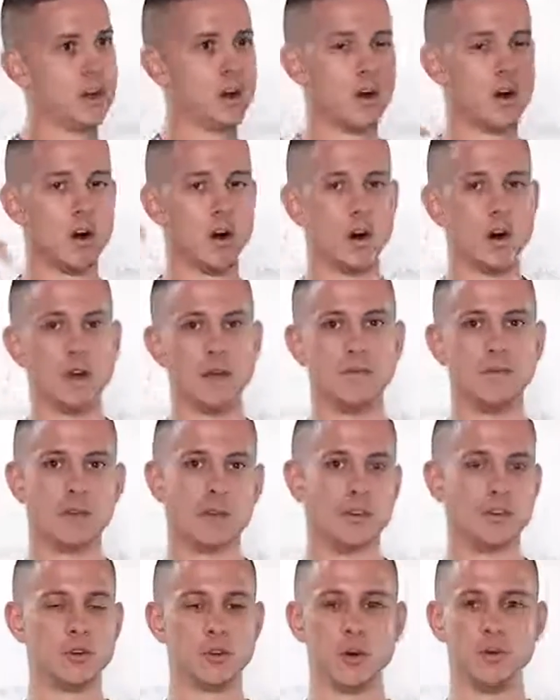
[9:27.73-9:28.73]
it all
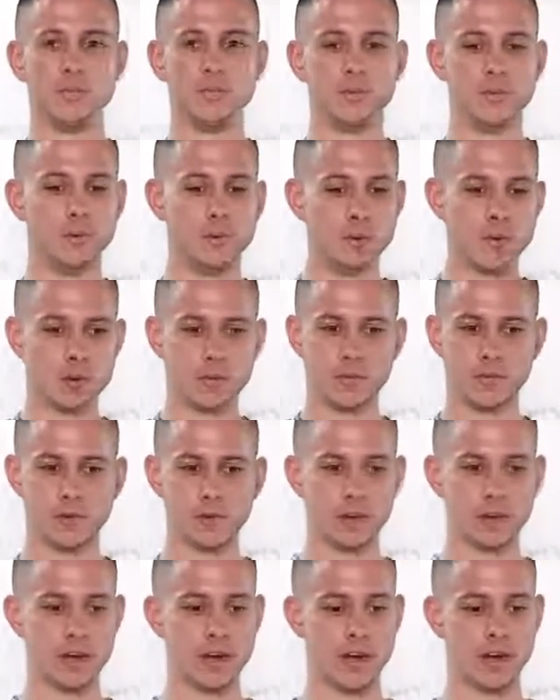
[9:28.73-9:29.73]
into a
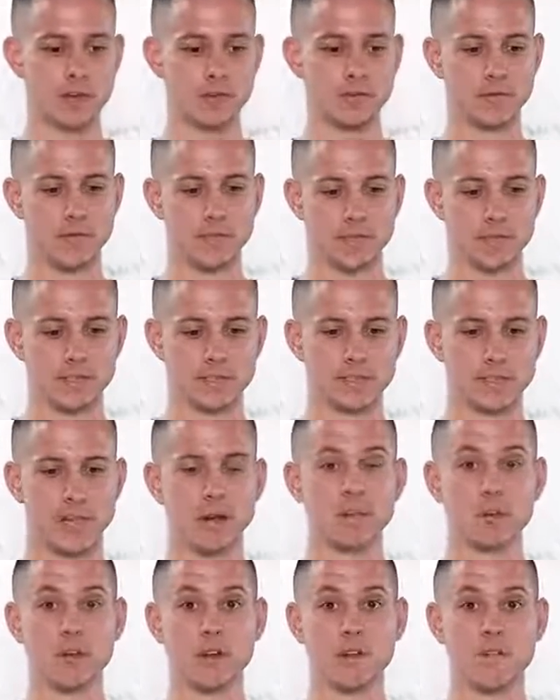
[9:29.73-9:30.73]
beautiful kind of
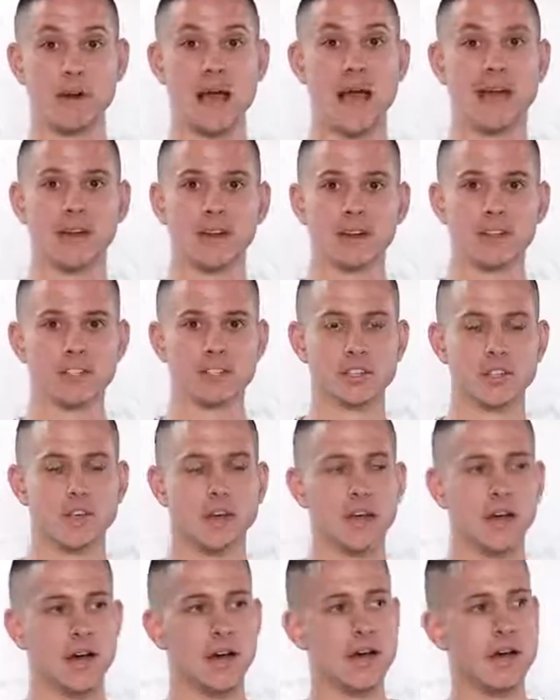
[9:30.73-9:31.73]
summary package
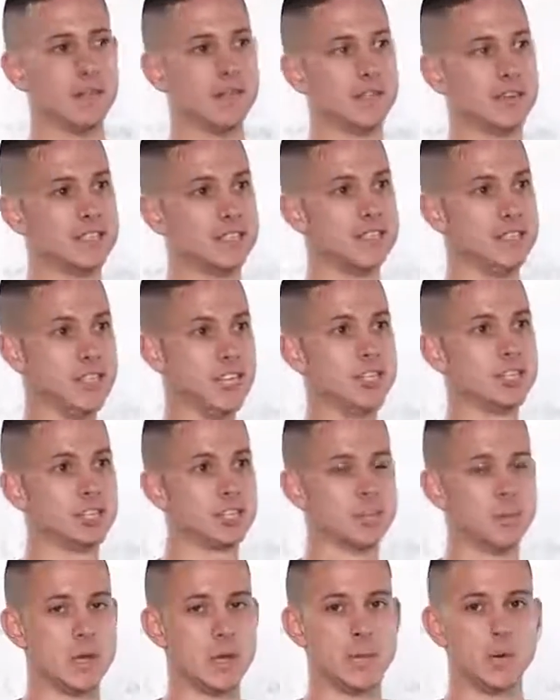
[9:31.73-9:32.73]
that
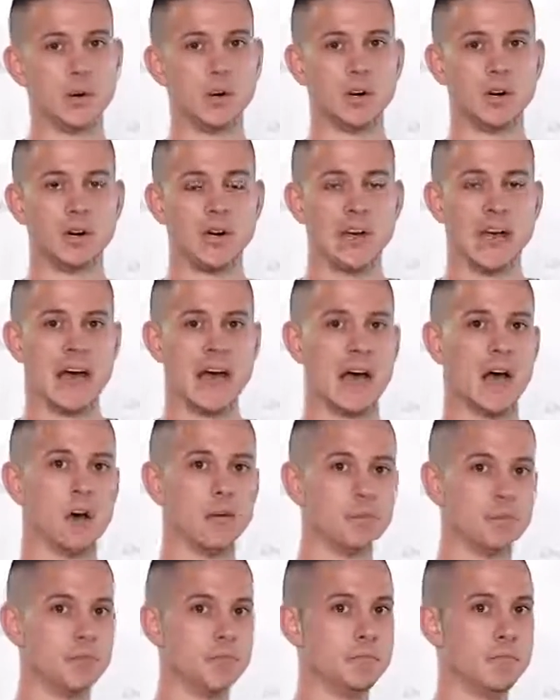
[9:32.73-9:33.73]
teaches people
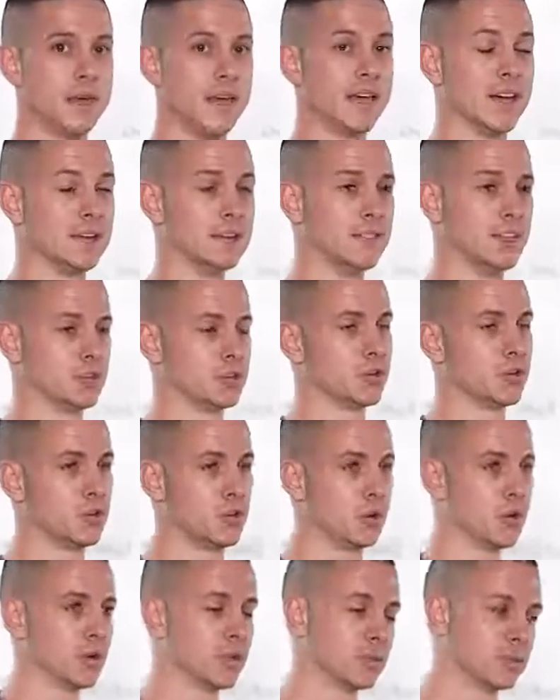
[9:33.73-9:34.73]
how to make a digital
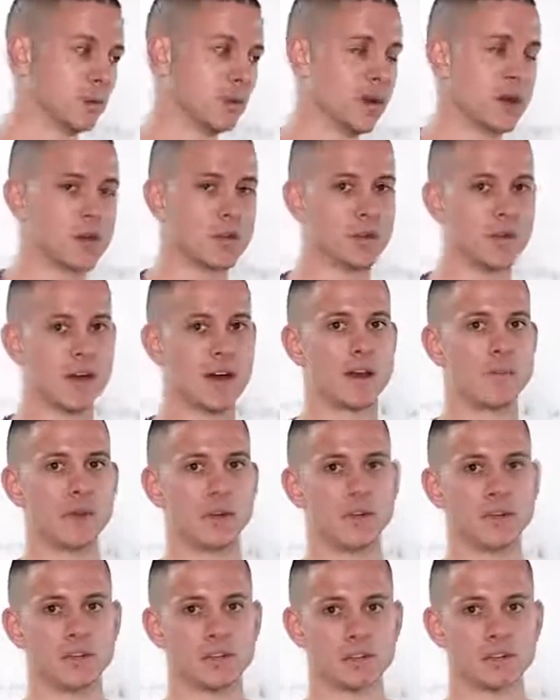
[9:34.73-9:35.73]
course, but not only how to make
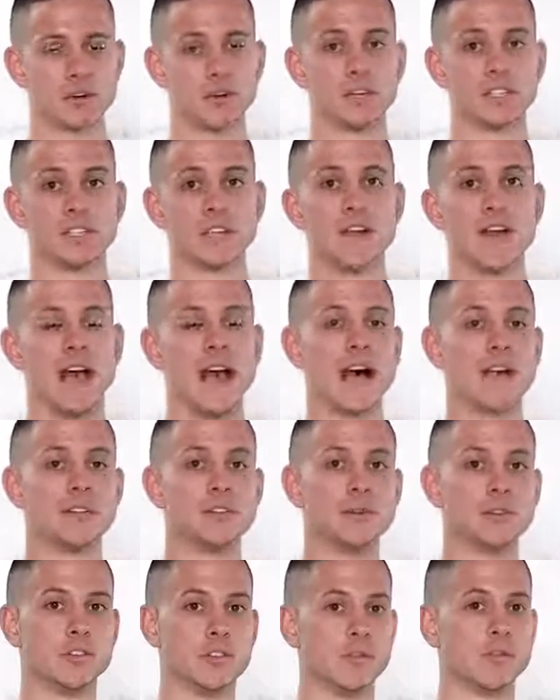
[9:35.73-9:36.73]
a digital course, how to
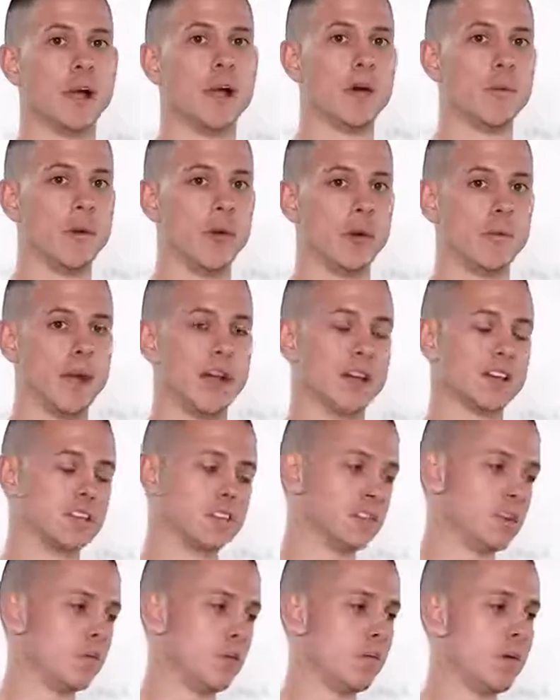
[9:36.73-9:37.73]
do it the right way, right? Because
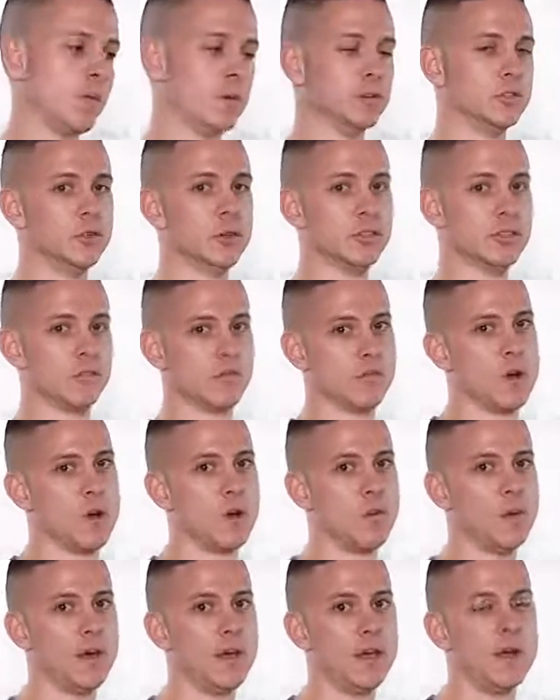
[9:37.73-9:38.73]
so many people do it the
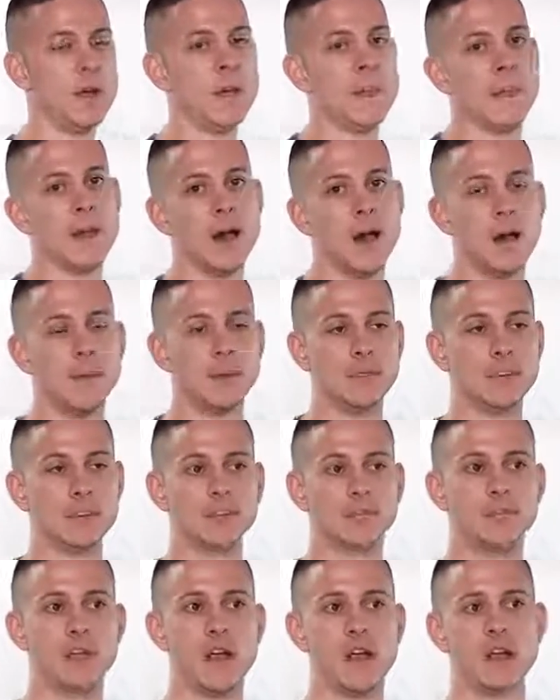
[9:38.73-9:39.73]
wrong way, and
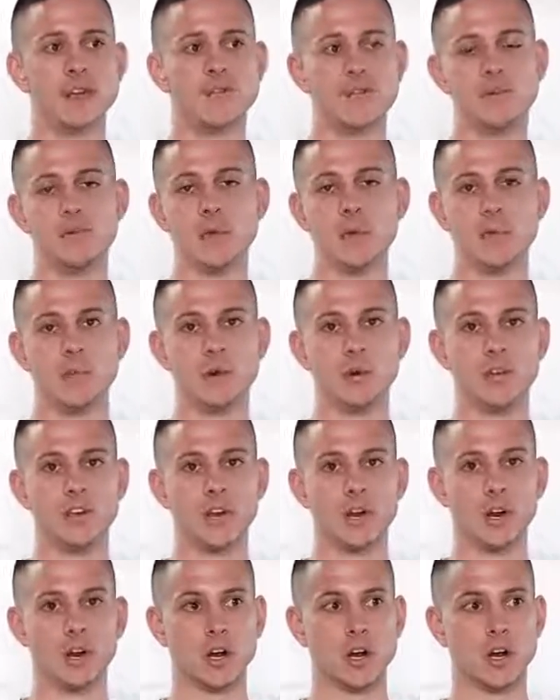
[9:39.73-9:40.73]
there's very few people
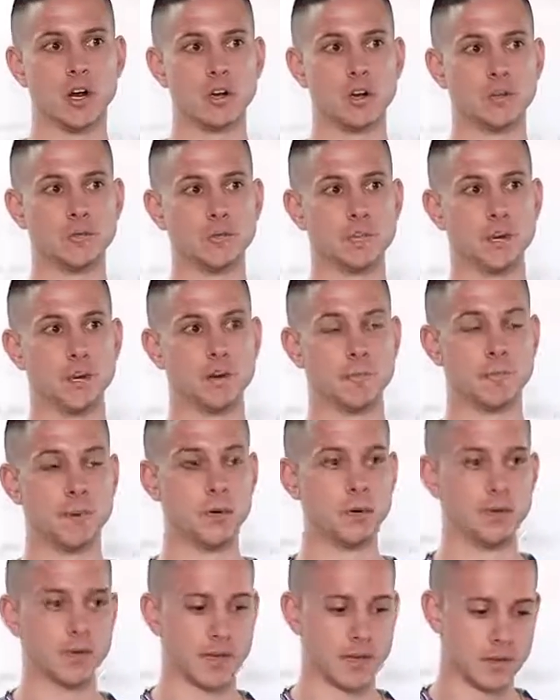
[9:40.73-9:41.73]
that are
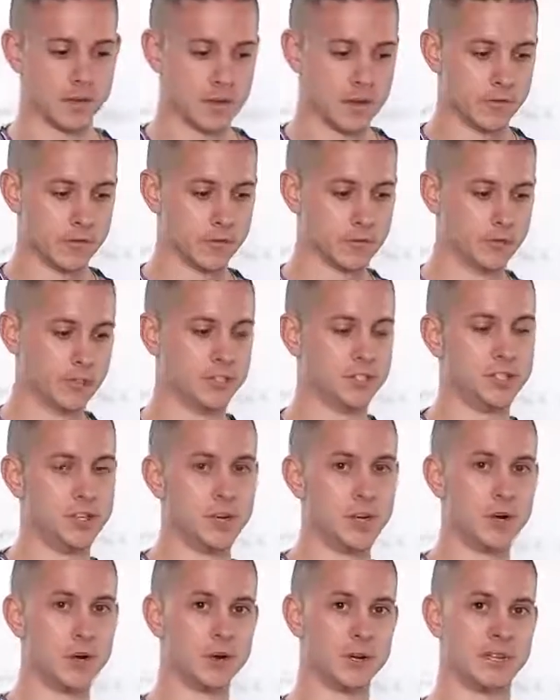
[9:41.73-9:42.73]
building from
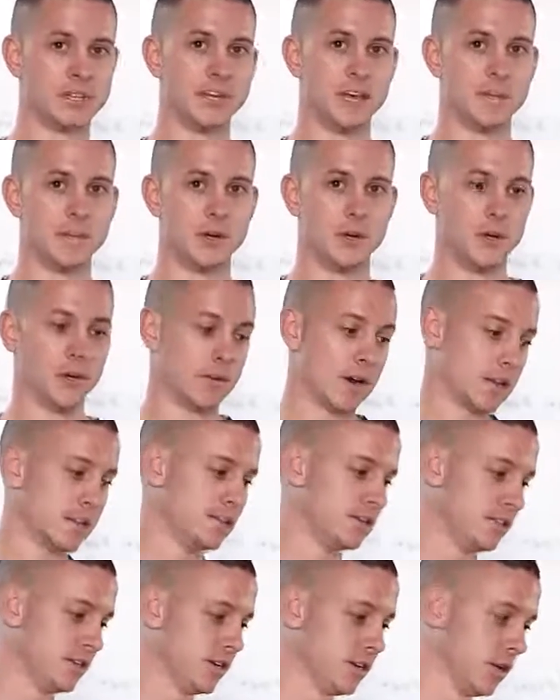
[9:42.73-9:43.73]
0 to 10 million, right?
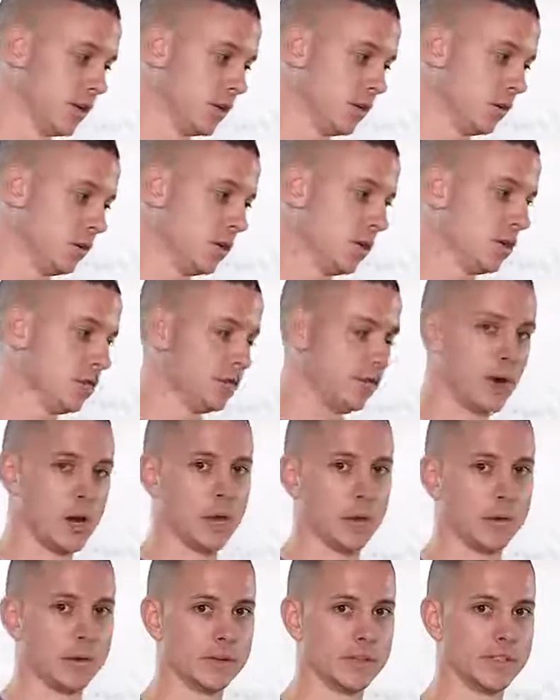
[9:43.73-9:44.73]
0
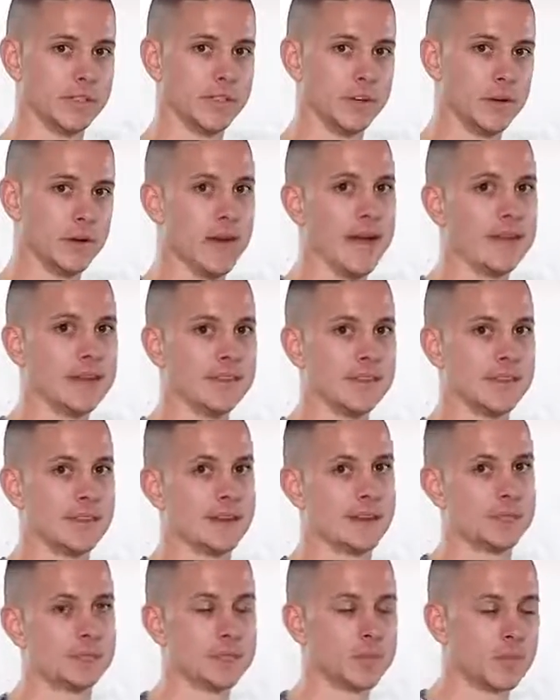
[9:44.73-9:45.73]
following, 0
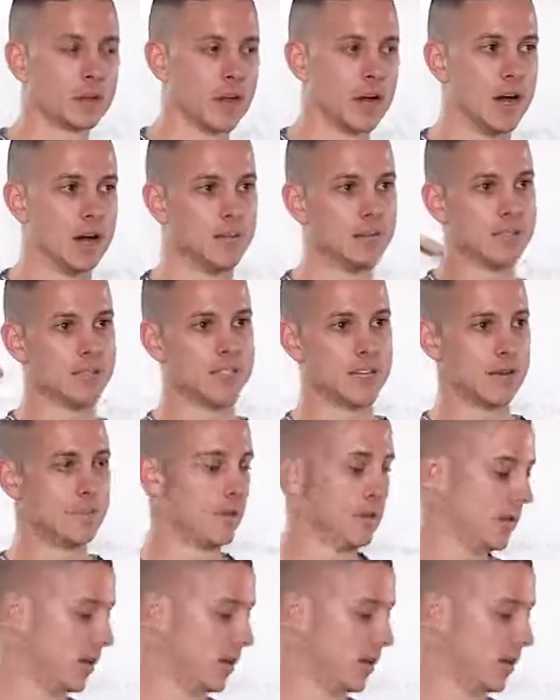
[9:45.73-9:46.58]
anything to 10